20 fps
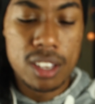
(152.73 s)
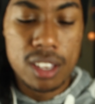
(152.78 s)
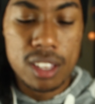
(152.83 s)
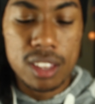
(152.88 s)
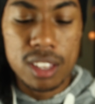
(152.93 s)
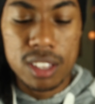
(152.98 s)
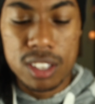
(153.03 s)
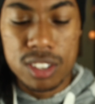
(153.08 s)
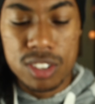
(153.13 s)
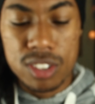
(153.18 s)
I
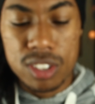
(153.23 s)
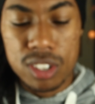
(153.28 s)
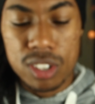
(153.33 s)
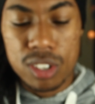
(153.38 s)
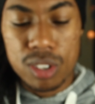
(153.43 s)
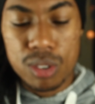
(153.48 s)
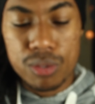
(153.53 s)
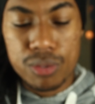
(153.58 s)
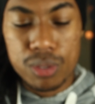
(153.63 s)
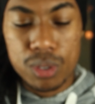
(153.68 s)
think this is the
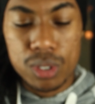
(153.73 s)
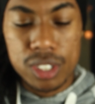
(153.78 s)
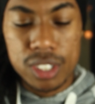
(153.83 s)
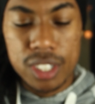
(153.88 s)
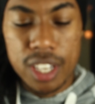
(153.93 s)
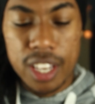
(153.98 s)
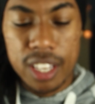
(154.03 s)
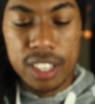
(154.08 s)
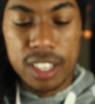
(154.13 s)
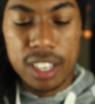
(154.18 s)
U-Force
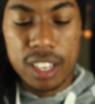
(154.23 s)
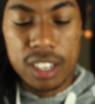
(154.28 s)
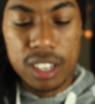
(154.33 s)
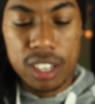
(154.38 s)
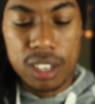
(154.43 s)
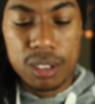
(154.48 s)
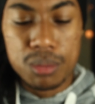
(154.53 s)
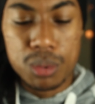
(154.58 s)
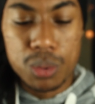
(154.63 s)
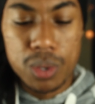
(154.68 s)
tank that it
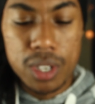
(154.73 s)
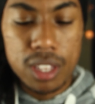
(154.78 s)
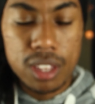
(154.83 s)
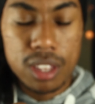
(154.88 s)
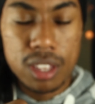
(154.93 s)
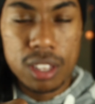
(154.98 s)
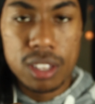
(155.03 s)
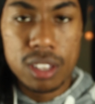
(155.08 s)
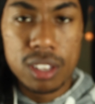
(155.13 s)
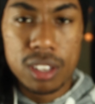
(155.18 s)
comes
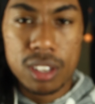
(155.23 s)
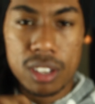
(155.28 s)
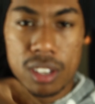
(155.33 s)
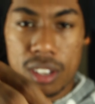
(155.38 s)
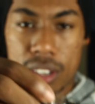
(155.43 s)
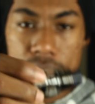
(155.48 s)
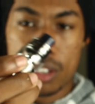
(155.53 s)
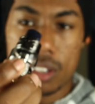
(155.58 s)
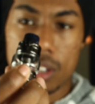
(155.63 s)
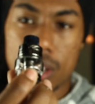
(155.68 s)
with.
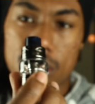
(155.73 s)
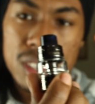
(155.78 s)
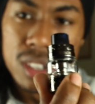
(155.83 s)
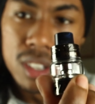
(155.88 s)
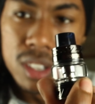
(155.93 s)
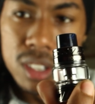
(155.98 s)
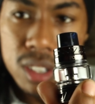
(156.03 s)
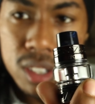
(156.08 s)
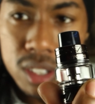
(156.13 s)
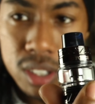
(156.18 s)

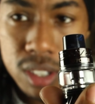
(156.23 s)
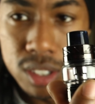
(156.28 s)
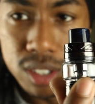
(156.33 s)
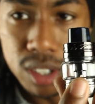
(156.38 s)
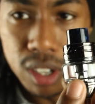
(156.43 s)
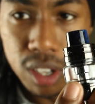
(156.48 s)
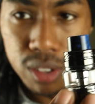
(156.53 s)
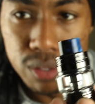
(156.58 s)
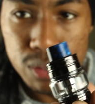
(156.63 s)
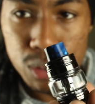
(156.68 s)

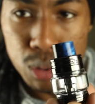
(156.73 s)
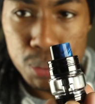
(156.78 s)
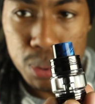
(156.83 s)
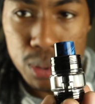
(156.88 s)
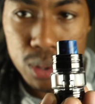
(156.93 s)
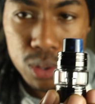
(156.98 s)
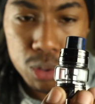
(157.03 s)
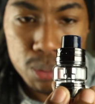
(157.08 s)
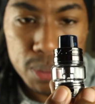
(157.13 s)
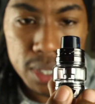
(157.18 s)
So all the
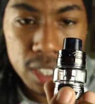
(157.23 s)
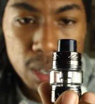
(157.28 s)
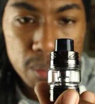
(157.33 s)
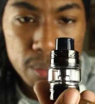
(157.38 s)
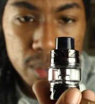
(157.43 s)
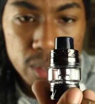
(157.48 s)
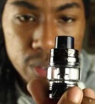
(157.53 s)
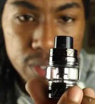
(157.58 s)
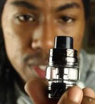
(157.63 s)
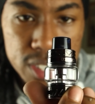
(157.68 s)
Voopoos will be
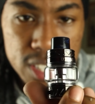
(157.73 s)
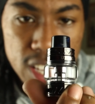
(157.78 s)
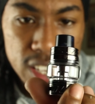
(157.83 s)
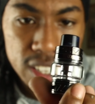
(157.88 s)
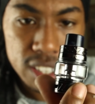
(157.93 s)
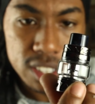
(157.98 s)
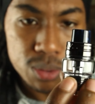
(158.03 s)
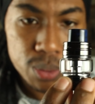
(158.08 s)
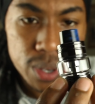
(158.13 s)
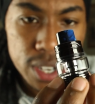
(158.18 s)
coming with a
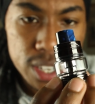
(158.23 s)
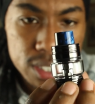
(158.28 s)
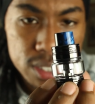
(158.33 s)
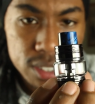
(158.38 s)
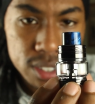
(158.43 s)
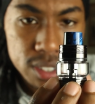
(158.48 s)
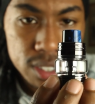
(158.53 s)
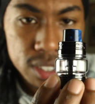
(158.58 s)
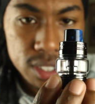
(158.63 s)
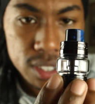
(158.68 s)
tank as well.
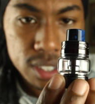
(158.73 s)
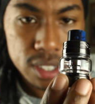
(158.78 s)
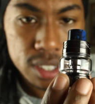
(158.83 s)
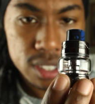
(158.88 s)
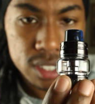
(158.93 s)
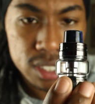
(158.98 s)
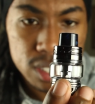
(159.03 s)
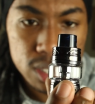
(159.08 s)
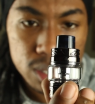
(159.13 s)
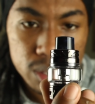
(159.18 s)

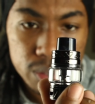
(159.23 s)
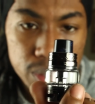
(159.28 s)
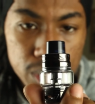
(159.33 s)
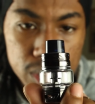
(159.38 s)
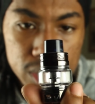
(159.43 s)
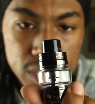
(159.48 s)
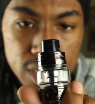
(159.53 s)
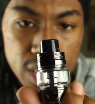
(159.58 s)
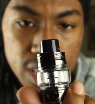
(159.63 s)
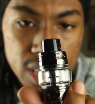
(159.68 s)
It's the
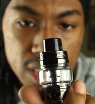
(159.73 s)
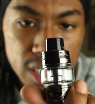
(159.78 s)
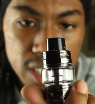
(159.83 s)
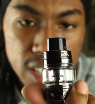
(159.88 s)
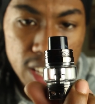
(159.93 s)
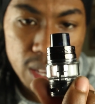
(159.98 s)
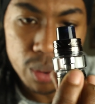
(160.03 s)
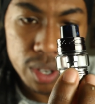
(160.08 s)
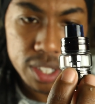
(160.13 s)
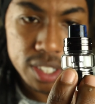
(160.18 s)
U-Force tank. I
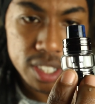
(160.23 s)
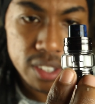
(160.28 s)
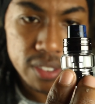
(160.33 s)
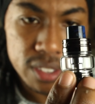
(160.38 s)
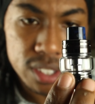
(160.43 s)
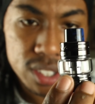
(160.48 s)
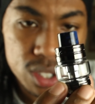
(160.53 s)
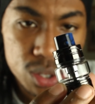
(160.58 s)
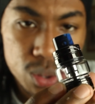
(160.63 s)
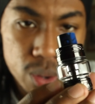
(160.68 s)
can't wait to give
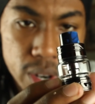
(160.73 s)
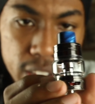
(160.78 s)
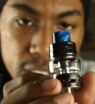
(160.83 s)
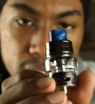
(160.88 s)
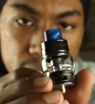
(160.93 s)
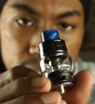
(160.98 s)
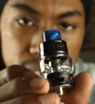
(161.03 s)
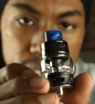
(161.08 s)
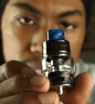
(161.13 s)
this a try.